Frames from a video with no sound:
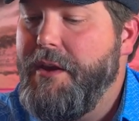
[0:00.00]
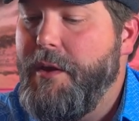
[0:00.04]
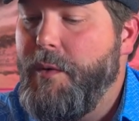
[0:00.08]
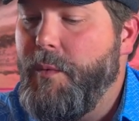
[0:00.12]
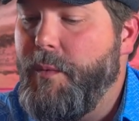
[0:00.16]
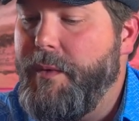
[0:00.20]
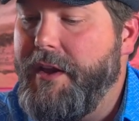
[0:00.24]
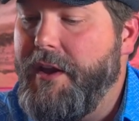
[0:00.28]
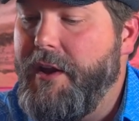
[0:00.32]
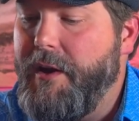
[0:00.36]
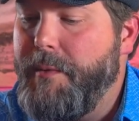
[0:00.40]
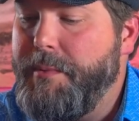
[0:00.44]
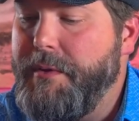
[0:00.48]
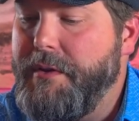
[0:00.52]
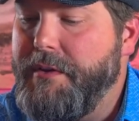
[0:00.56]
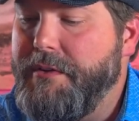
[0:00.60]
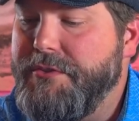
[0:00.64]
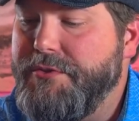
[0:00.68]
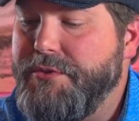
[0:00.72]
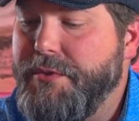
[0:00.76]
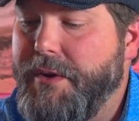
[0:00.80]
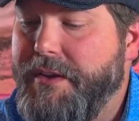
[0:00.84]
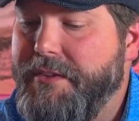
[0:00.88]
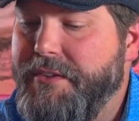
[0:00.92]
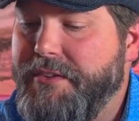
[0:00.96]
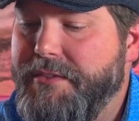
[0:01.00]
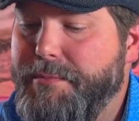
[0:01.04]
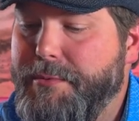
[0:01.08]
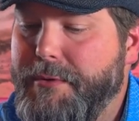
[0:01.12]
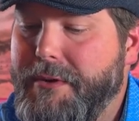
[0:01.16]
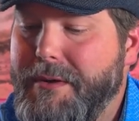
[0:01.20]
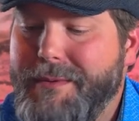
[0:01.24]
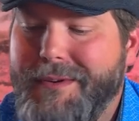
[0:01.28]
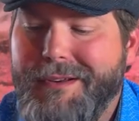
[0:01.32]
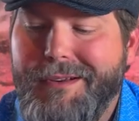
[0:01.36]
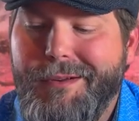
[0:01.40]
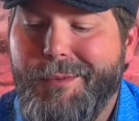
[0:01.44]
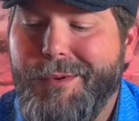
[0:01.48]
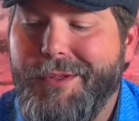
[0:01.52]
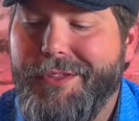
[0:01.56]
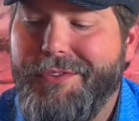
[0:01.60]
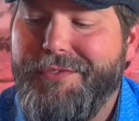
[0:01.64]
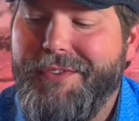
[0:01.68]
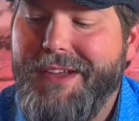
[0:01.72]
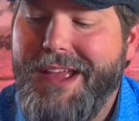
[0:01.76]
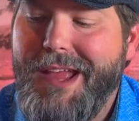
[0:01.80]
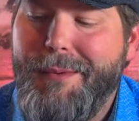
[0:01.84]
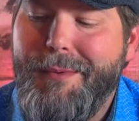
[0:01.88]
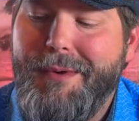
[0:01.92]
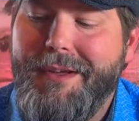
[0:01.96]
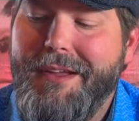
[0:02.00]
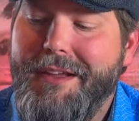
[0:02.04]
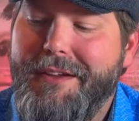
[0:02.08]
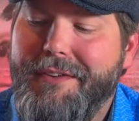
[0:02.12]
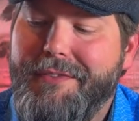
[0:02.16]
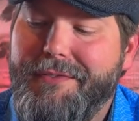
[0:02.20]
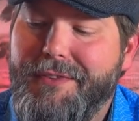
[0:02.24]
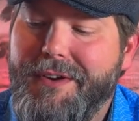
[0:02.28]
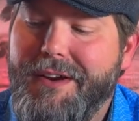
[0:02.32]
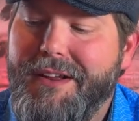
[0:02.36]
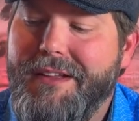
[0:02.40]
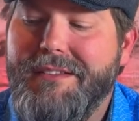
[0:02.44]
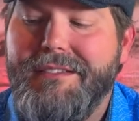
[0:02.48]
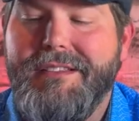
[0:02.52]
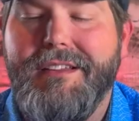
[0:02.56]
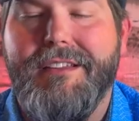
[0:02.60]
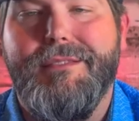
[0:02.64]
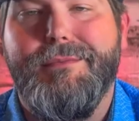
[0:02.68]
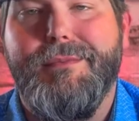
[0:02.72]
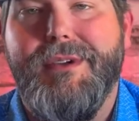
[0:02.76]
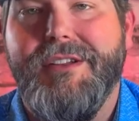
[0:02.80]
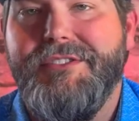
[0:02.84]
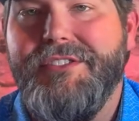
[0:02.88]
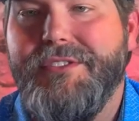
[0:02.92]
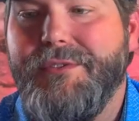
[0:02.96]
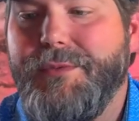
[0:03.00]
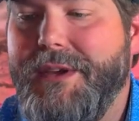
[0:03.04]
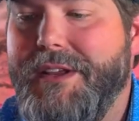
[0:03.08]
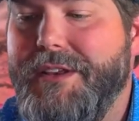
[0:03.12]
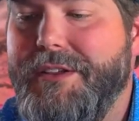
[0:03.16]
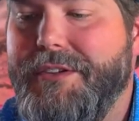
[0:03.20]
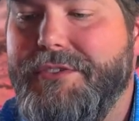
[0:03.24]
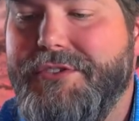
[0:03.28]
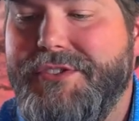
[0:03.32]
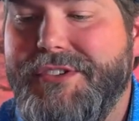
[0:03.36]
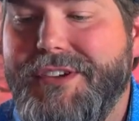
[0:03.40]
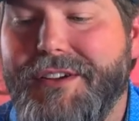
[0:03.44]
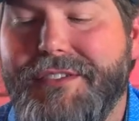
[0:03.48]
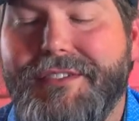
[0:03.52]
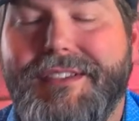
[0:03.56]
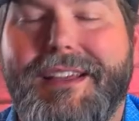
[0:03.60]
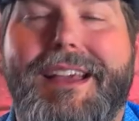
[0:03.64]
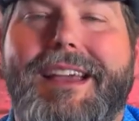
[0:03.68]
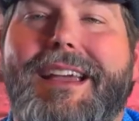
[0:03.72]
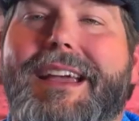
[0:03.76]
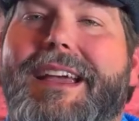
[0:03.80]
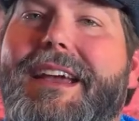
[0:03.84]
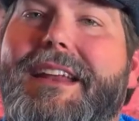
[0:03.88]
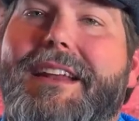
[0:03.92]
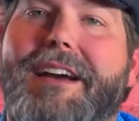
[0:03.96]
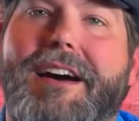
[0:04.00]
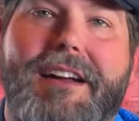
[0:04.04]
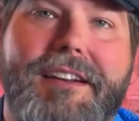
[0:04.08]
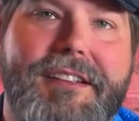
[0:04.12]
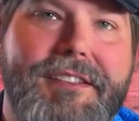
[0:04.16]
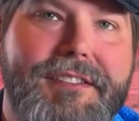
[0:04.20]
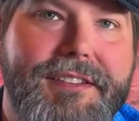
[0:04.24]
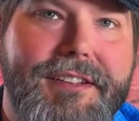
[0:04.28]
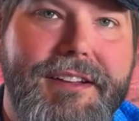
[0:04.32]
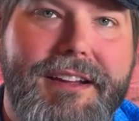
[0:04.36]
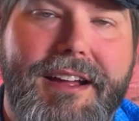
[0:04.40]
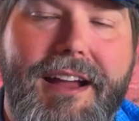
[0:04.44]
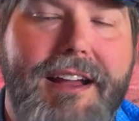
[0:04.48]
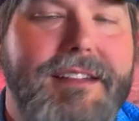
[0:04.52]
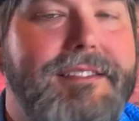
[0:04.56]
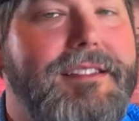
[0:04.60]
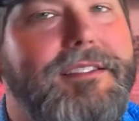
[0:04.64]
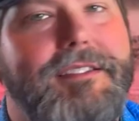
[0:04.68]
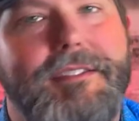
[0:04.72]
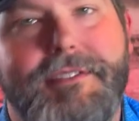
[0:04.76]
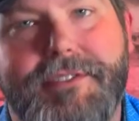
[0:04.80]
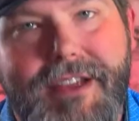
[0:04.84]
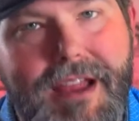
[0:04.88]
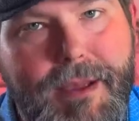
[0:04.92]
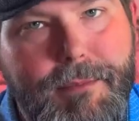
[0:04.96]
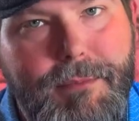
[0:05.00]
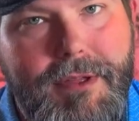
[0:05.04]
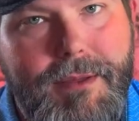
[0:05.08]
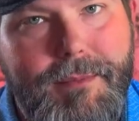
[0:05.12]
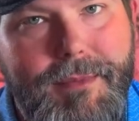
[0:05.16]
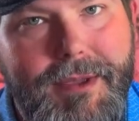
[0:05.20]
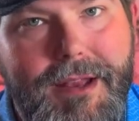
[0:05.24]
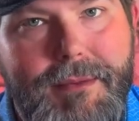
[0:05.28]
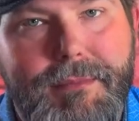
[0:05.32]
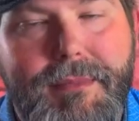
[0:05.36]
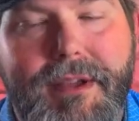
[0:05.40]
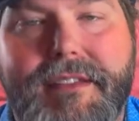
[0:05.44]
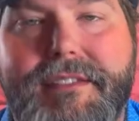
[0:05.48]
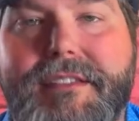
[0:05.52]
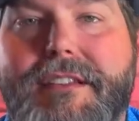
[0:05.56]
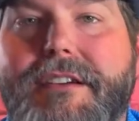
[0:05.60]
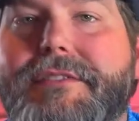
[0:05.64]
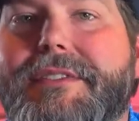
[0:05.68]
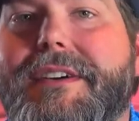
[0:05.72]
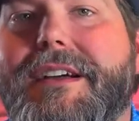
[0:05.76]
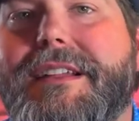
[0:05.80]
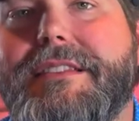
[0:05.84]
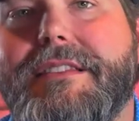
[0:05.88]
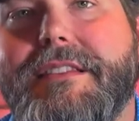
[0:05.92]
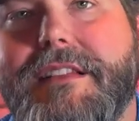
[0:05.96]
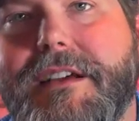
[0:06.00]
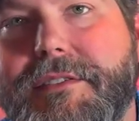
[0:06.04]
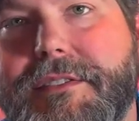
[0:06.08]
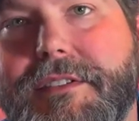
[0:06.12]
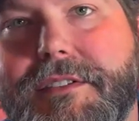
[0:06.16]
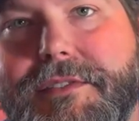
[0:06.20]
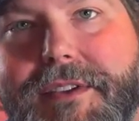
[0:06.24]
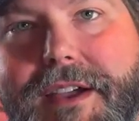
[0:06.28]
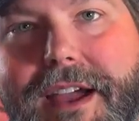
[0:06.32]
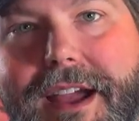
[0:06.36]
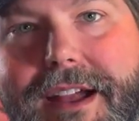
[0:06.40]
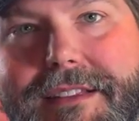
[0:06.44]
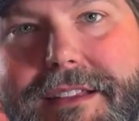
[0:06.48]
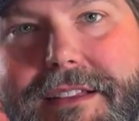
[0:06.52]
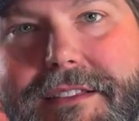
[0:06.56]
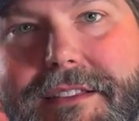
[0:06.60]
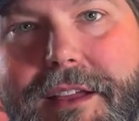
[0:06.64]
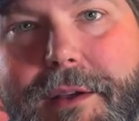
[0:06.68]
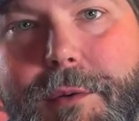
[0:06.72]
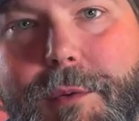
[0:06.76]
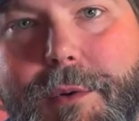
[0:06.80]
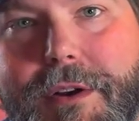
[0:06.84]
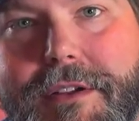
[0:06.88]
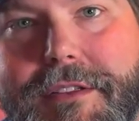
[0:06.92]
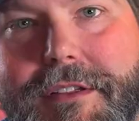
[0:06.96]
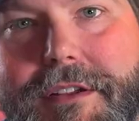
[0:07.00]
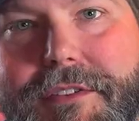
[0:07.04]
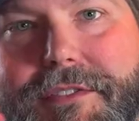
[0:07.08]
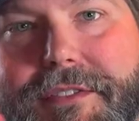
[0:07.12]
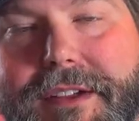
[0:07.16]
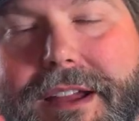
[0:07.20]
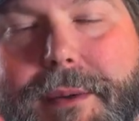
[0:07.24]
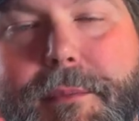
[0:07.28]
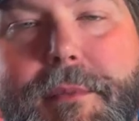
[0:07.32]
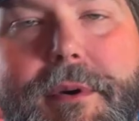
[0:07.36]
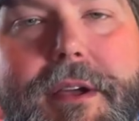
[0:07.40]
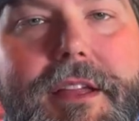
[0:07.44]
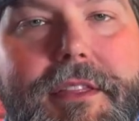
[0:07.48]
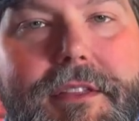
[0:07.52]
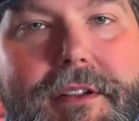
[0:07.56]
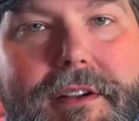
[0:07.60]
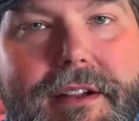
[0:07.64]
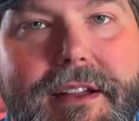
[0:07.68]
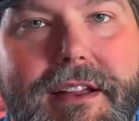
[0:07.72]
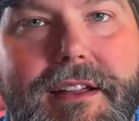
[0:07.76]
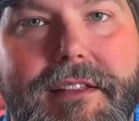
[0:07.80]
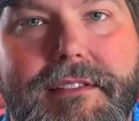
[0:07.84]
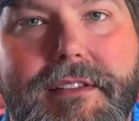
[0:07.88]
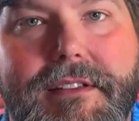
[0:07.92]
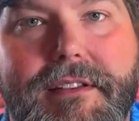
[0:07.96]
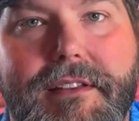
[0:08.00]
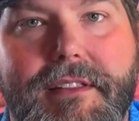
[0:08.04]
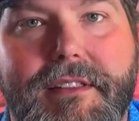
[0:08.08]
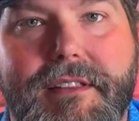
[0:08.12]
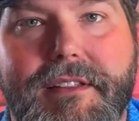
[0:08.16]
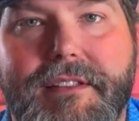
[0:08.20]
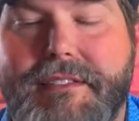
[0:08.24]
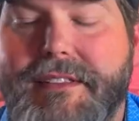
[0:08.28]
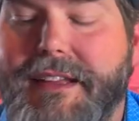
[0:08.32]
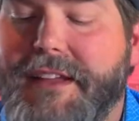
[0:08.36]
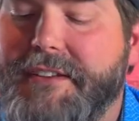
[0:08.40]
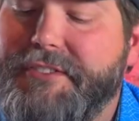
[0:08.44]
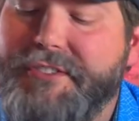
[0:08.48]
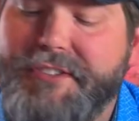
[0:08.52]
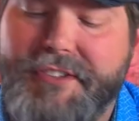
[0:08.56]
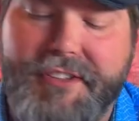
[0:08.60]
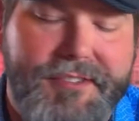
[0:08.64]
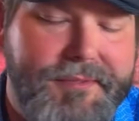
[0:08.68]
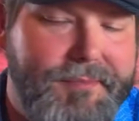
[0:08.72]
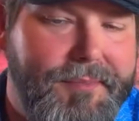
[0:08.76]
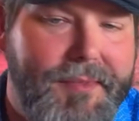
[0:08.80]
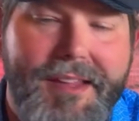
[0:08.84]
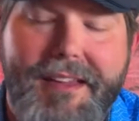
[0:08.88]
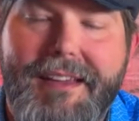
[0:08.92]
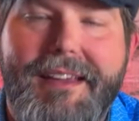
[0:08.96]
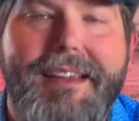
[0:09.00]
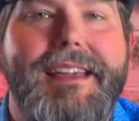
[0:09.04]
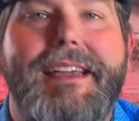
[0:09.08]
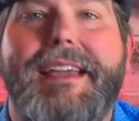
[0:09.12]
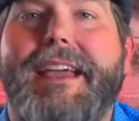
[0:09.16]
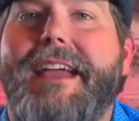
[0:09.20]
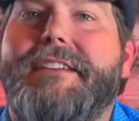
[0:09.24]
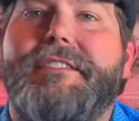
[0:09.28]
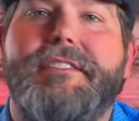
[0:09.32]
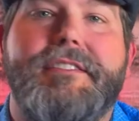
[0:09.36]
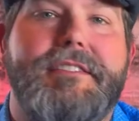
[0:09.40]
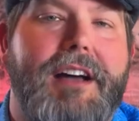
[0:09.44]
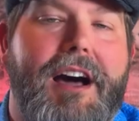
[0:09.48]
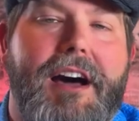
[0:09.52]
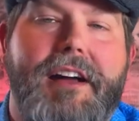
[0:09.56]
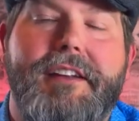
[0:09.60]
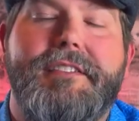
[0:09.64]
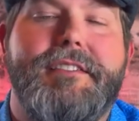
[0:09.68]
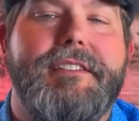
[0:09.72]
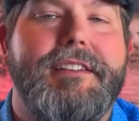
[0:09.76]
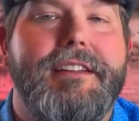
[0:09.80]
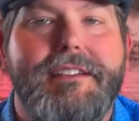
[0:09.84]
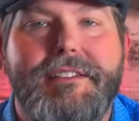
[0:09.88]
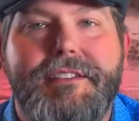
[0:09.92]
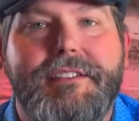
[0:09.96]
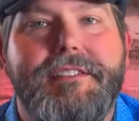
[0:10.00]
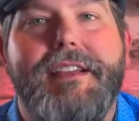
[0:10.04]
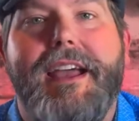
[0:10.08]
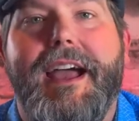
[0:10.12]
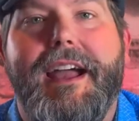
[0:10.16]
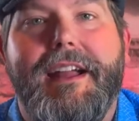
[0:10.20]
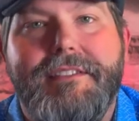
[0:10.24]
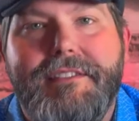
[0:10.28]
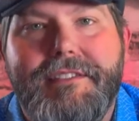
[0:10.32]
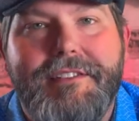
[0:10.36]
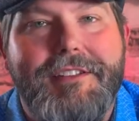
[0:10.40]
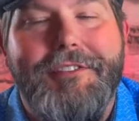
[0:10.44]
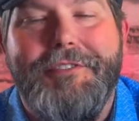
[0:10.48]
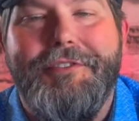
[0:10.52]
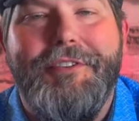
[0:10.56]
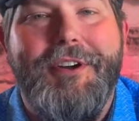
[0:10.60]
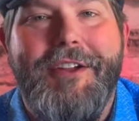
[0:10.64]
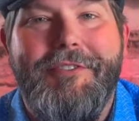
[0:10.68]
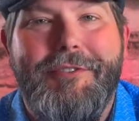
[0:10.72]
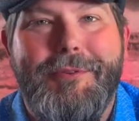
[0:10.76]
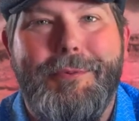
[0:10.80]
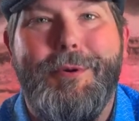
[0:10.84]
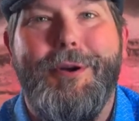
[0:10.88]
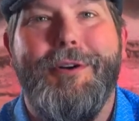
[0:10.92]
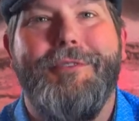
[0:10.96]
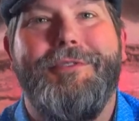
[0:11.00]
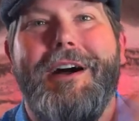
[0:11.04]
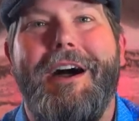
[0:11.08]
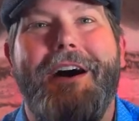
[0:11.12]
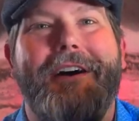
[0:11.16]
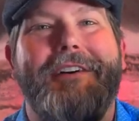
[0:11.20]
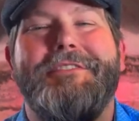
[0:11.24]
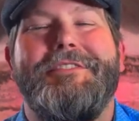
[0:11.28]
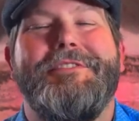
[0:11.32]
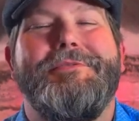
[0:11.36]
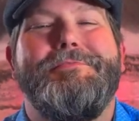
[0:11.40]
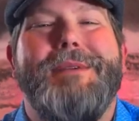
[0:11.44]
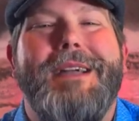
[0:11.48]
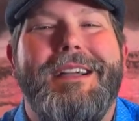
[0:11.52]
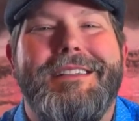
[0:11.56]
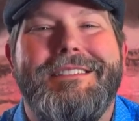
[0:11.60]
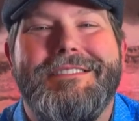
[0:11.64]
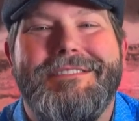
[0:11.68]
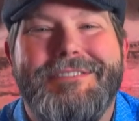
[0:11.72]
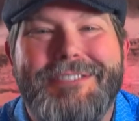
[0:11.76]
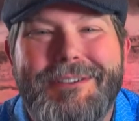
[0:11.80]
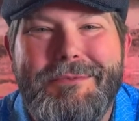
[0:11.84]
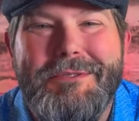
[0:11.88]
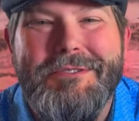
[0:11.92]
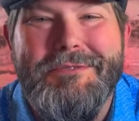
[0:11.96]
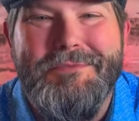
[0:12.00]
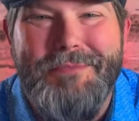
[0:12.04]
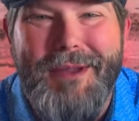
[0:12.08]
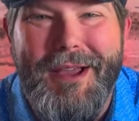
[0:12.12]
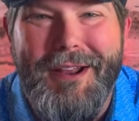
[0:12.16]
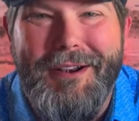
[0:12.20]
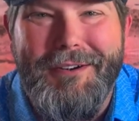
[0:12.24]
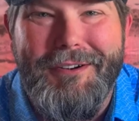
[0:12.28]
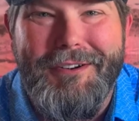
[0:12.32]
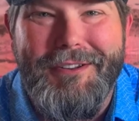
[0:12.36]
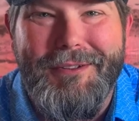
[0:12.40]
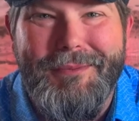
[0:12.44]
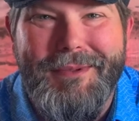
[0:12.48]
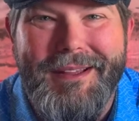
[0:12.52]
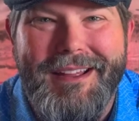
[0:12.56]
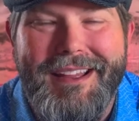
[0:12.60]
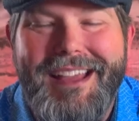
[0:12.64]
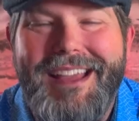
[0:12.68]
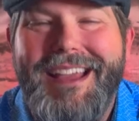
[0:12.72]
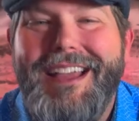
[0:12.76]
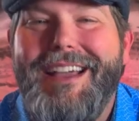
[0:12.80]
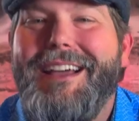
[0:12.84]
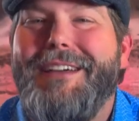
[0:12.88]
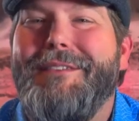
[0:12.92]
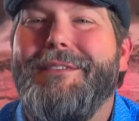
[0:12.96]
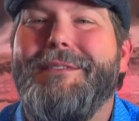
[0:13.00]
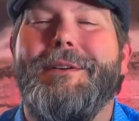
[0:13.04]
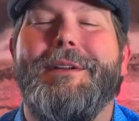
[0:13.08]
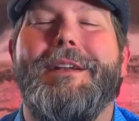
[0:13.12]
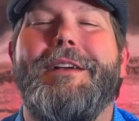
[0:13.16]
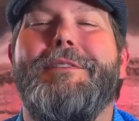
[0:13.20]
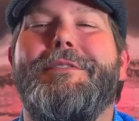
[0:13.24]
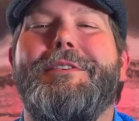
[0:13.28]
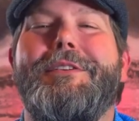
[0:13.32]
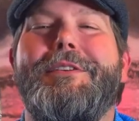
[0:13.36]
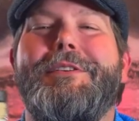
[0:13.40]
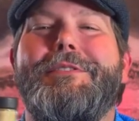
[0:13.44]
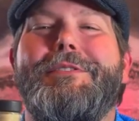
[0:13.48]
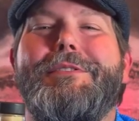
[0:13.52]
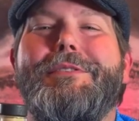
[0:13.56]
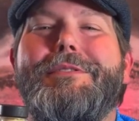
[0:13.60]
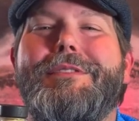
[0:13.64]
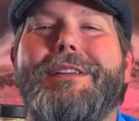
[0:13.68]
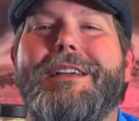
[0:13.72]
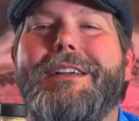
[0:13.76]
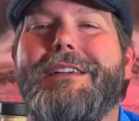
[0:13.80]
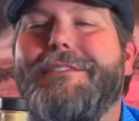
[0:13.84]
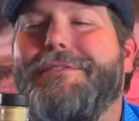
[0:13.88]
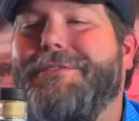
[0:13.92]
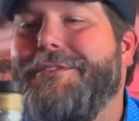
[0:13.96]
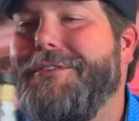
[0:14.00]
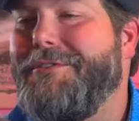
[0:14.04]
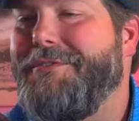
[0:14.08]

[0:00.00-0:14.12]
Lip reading: We hope you enjoy this bourbon with family, friends, as much as we do. Cheers. And honestly, guys, as a family man myself, I love the fact that they work their family and that fits into this. It just adds to the flavor profile and just makes it so much better to me. Whenever you do things for